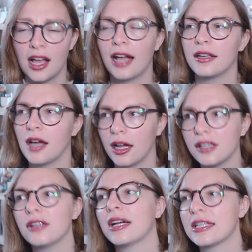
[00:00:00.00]
And I
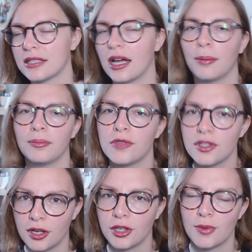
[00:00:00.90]
know, I can say, I'm
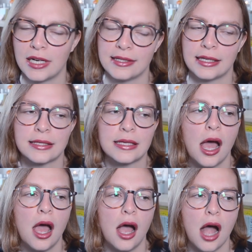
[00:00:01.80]
just turned 26,
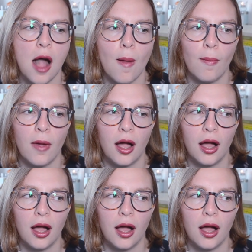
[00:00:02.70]
and